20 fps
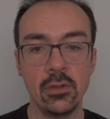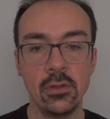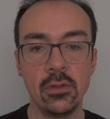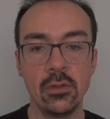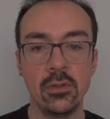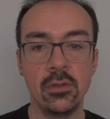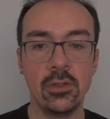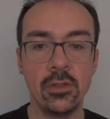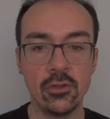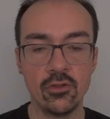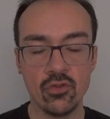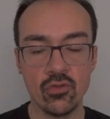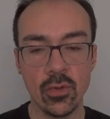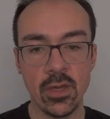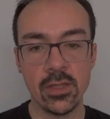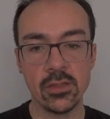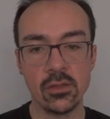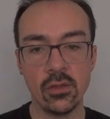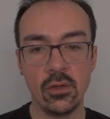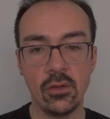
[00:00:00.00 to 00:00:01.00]
the
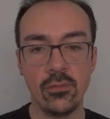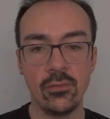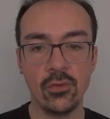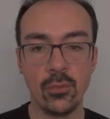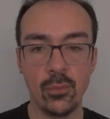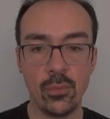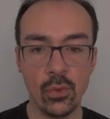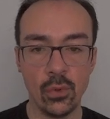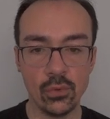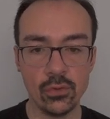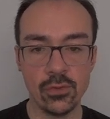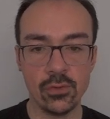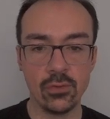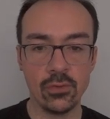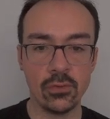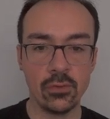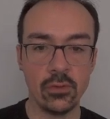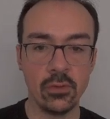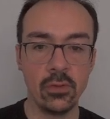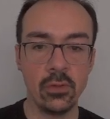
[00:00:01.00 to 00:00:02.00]
address of the poster.
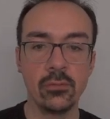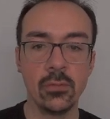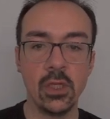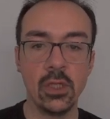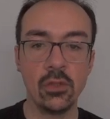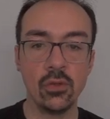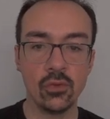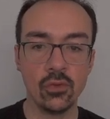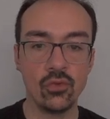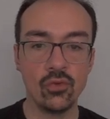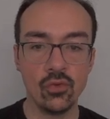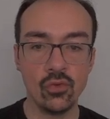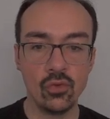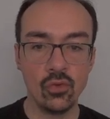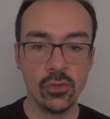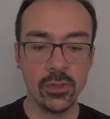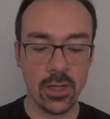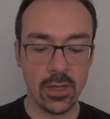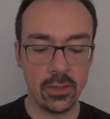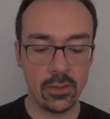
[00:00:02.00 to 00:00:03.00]
In order to do
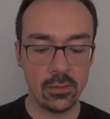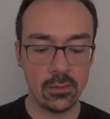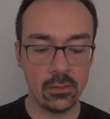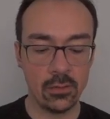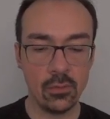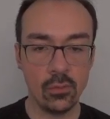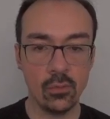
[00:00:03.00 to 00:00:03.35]
that,